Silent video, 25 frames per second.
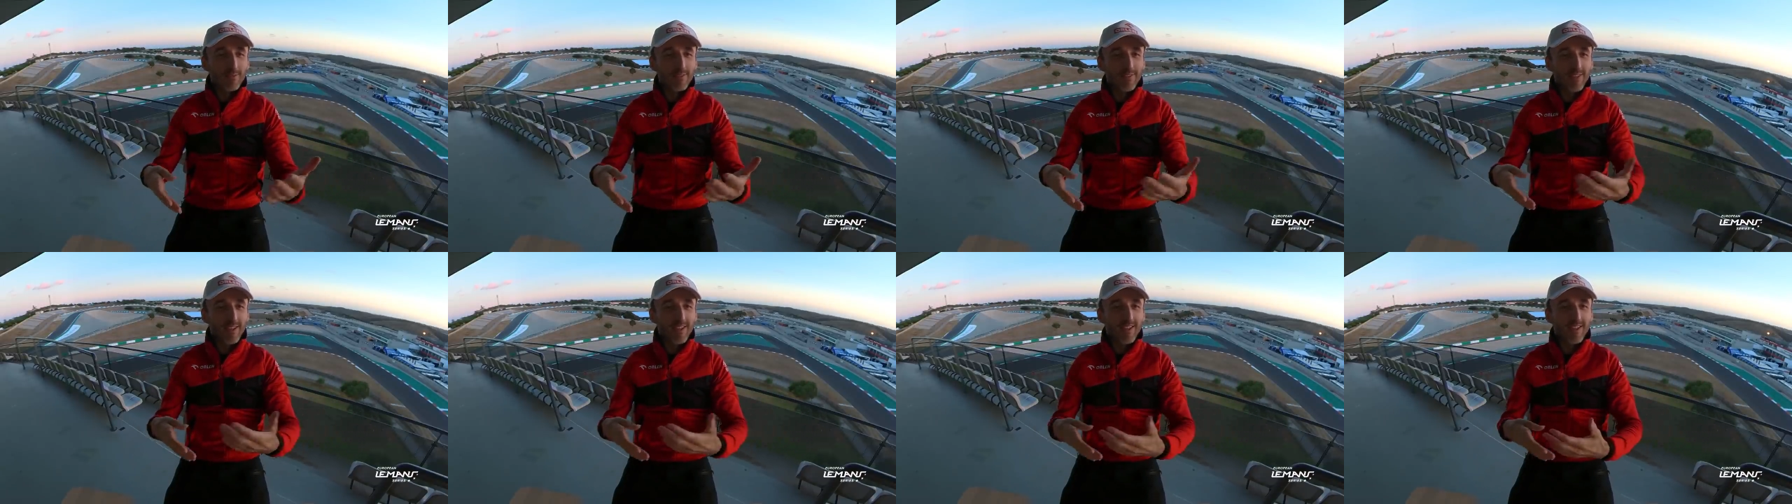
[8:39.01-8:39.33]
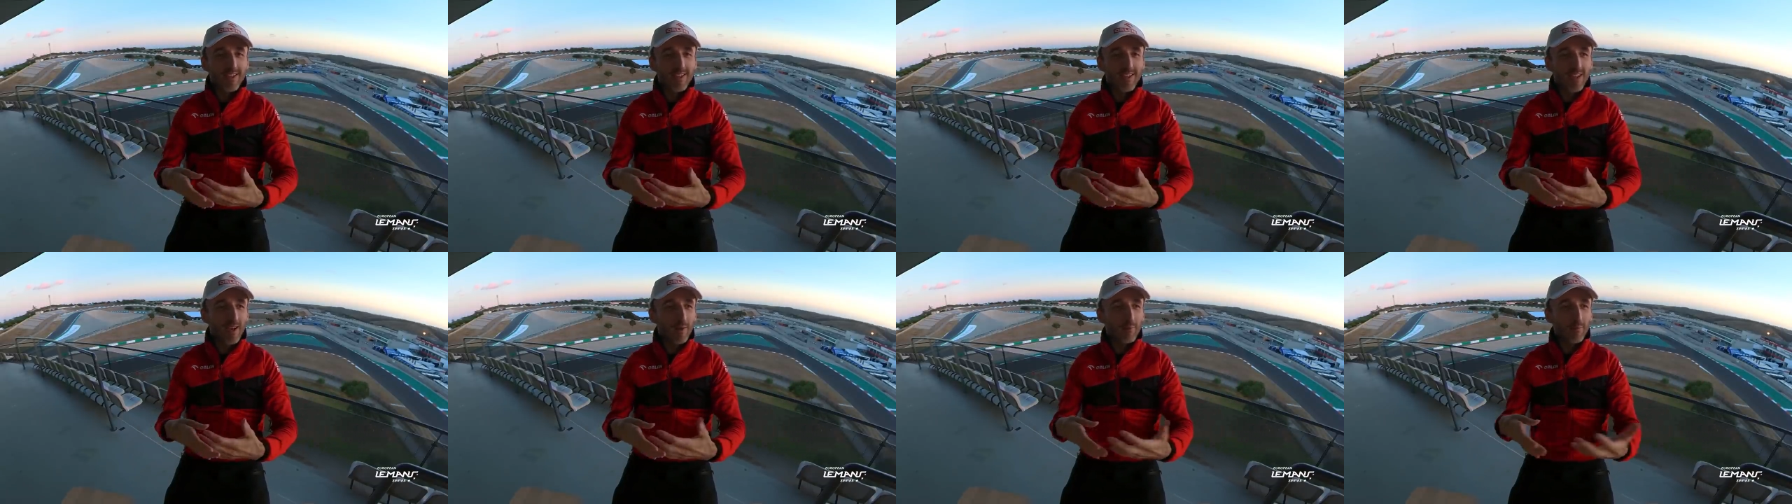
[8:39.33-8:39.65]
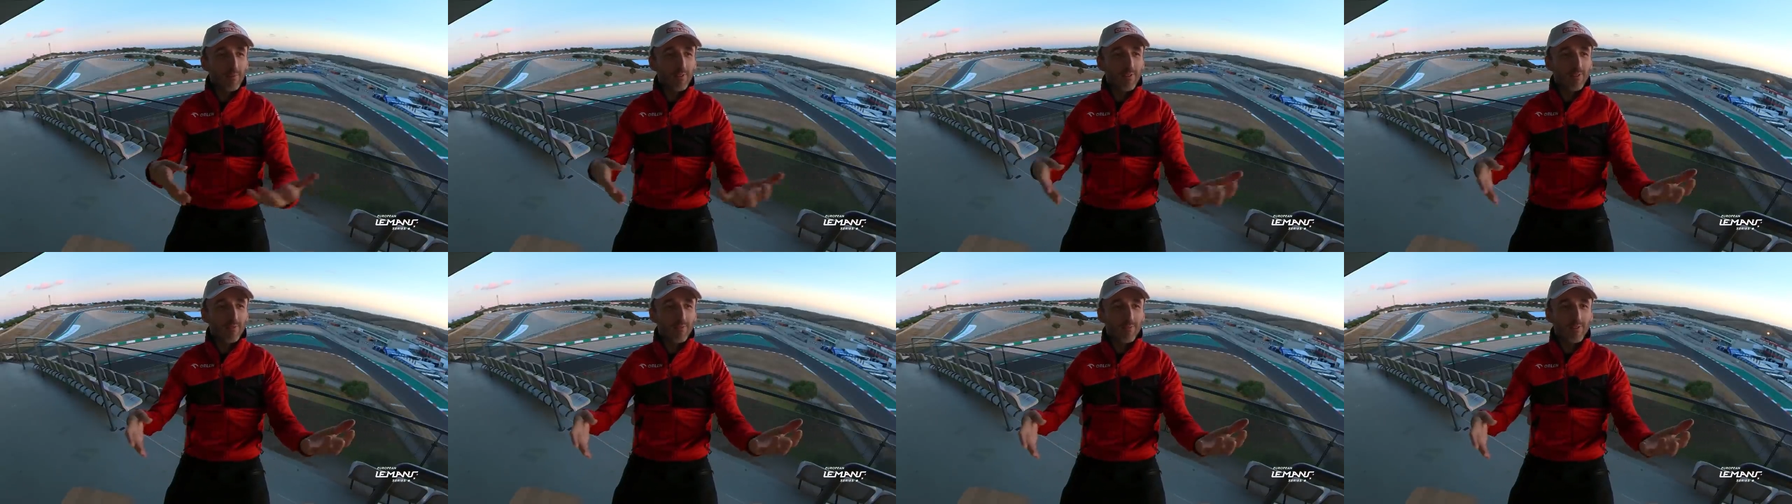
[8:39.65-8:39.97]
say a
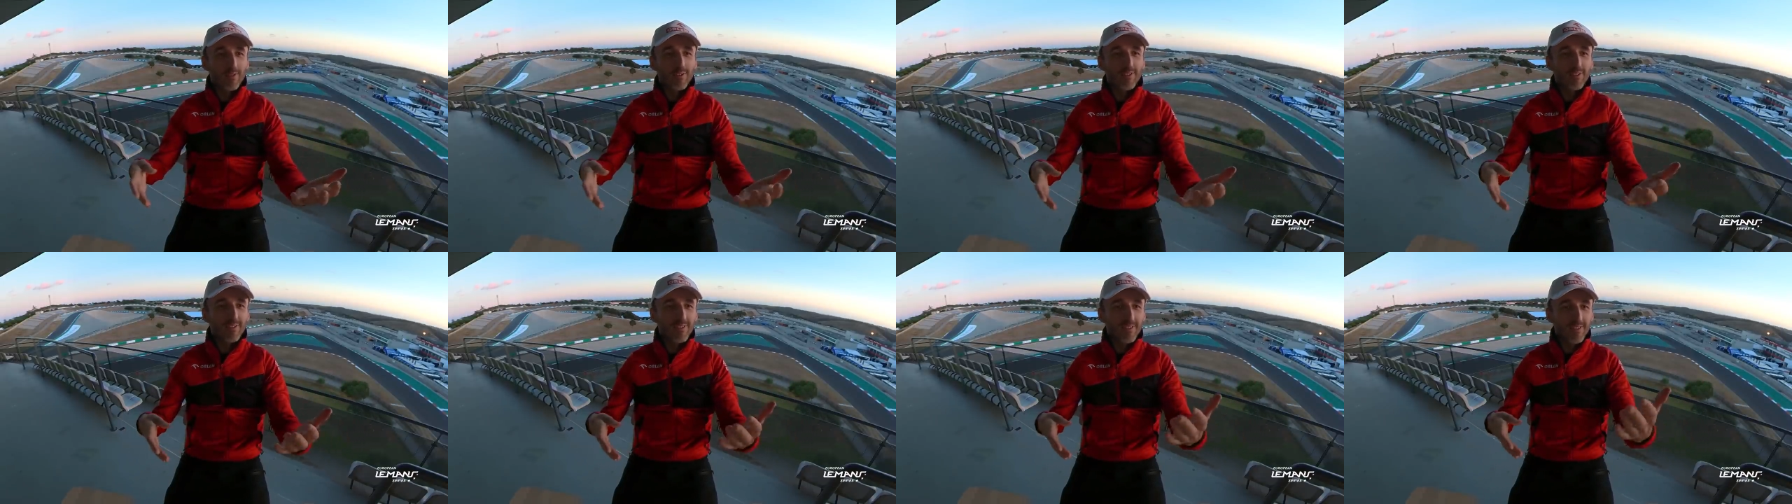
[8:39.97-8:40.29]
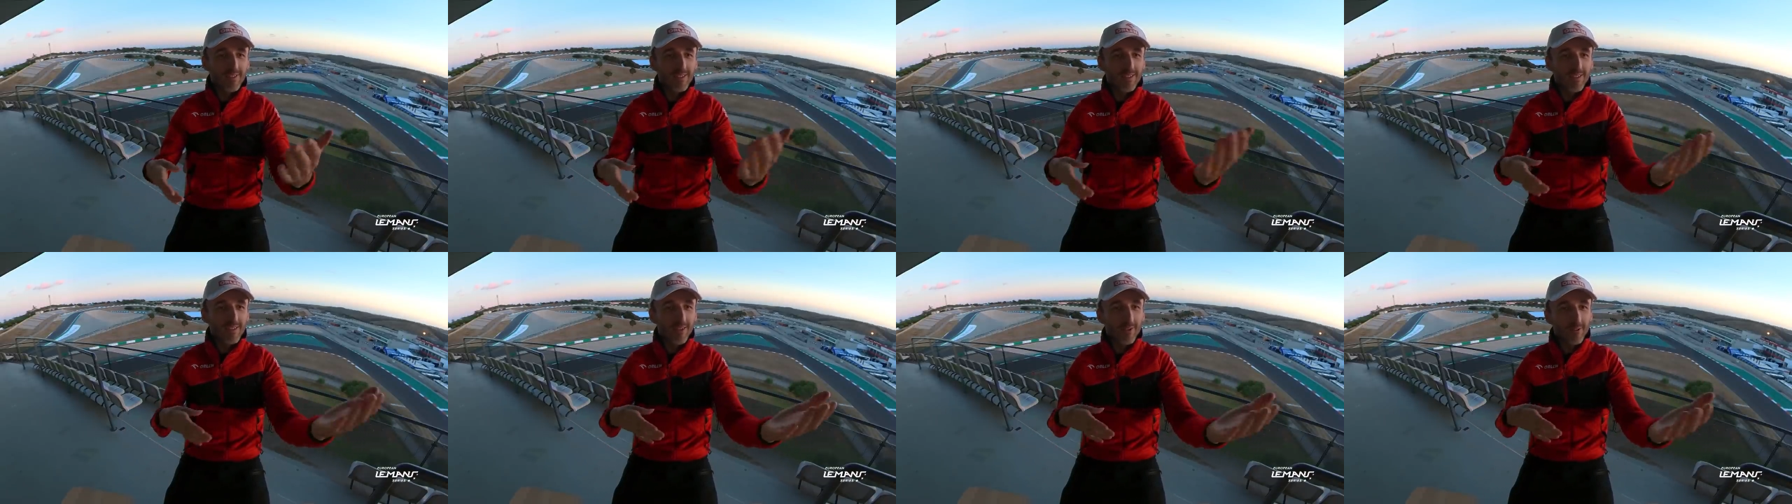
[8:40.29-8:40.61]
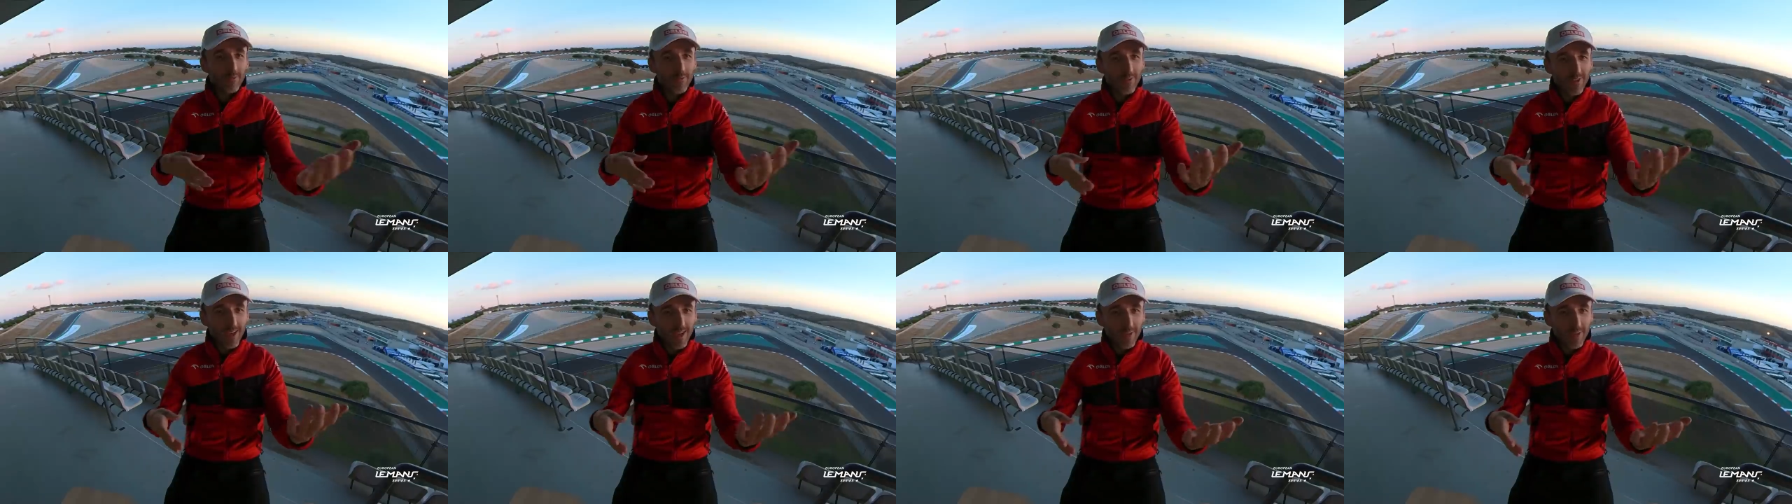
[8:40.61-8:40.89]
couple of words in our